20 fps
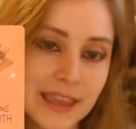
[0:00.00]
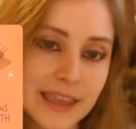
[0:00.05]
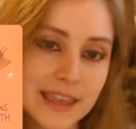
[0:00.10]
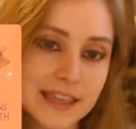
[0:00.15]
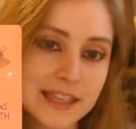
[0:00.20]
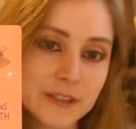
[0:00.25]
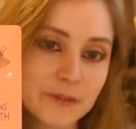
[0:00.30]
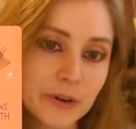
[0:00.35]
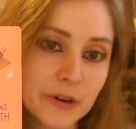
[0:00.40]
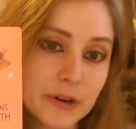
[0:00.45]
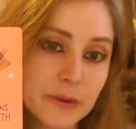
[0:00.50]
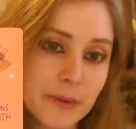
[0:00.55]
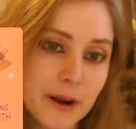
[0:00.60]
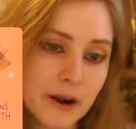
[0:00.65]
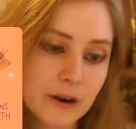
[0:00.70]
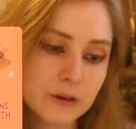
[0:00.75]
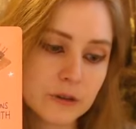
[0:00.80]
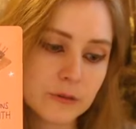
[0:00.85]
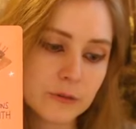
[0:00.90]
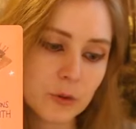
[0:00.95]
is very
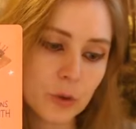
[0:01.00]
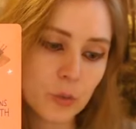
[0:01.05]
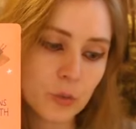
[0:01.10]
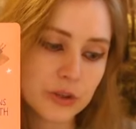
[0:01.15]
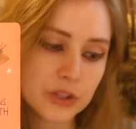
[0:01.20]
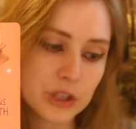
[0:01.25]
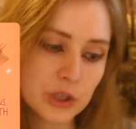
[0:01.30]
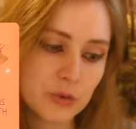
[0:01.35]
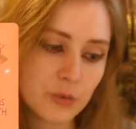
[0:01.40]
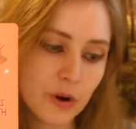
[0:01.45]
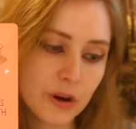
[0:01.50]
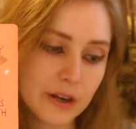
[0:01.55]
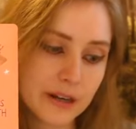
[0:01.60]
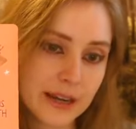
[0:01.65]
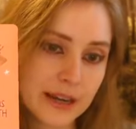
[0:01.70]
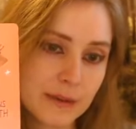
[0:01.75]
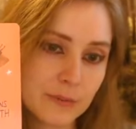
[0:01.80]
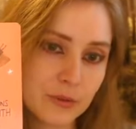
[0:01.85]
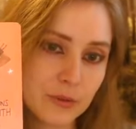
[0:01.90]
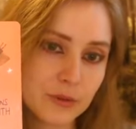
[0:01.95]
powerful when you are
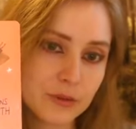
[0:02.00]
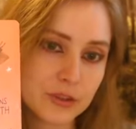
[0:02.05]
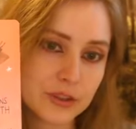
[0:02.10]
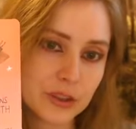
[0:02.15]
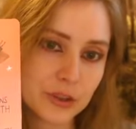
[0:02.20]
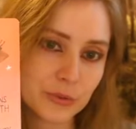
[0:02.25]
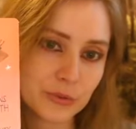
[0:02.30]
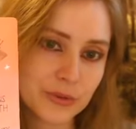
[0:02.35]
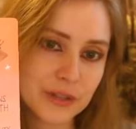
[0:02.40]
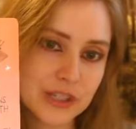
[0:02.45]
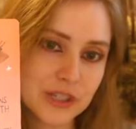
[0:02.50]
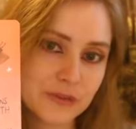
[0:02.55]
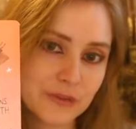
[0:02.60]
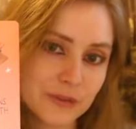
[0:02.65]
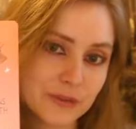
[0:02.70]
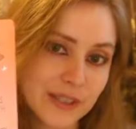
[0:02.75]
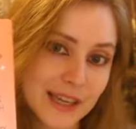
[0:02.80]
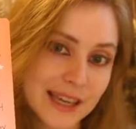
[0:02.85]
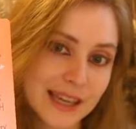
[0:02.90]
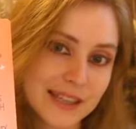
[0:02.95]
able to reach for
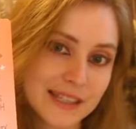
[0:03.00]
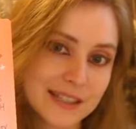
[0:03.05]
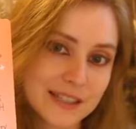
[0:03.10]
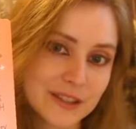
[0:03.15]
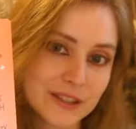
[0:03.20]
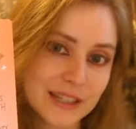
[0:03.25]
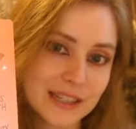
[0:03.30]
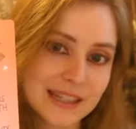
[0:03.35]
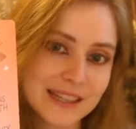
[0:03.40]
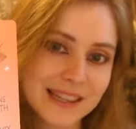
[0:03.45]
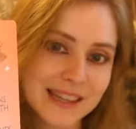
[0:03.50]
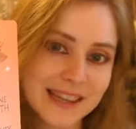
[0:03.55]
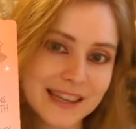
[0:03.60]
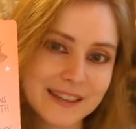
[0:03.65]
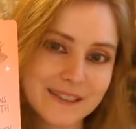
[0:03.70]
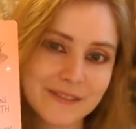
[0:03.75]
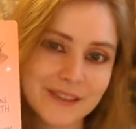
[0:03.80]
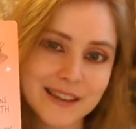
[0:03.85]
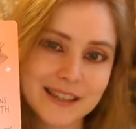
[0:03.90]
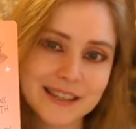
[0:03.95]
that. So that, I
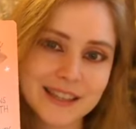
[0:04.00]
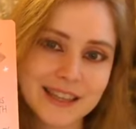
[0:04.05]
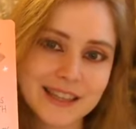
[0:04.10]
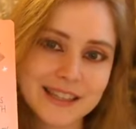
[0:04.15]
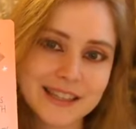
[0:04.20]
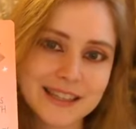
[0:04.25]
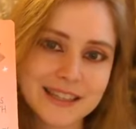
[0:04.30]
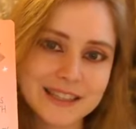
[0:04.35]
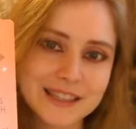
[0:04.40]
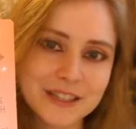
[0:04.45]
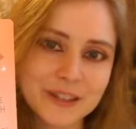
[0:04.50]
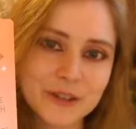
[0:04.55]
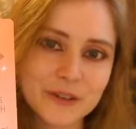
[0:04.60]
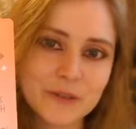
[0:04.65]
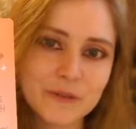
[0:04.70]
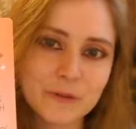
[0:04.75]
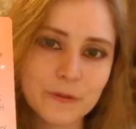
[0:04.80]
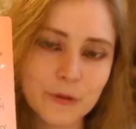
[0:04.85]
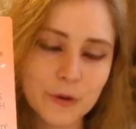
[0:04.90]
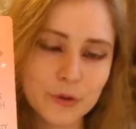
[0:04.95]
find that is a
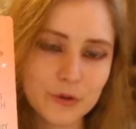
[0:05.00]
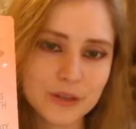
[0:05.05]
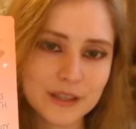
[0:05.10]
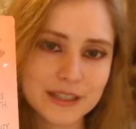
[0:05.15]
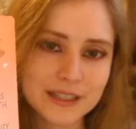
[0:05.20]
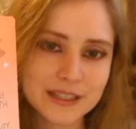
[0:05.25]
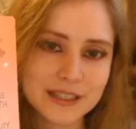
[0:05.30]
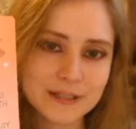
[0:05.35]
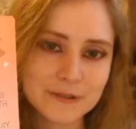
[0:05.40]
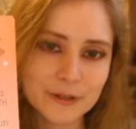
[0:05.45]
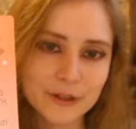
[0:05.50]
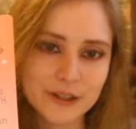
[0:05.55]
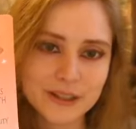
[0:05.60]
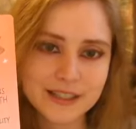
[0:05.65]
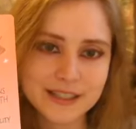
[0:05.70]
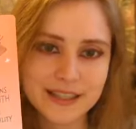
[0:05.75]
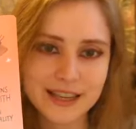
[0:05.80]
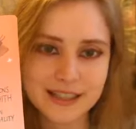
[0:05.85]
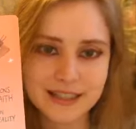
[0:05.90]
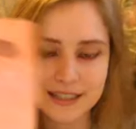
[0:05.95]
good focus for
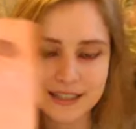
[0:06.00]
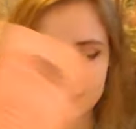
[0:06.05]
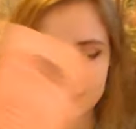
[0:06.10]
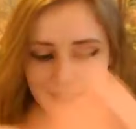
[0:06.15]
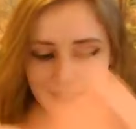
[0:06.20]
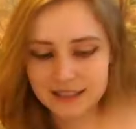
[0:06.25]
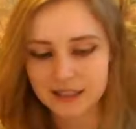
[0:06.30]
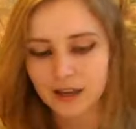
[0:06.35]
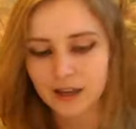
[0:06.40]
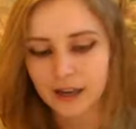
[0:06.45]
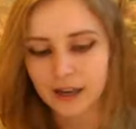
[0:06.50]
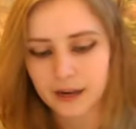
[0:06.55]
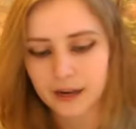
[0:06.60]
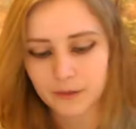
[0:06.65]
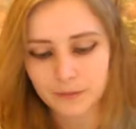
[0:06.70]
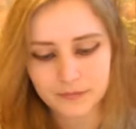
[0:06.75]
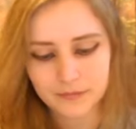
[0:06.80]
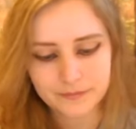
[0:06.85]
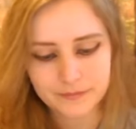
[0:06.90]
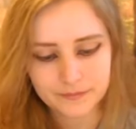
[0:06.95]
us at this
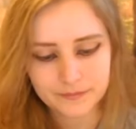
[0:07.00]
time.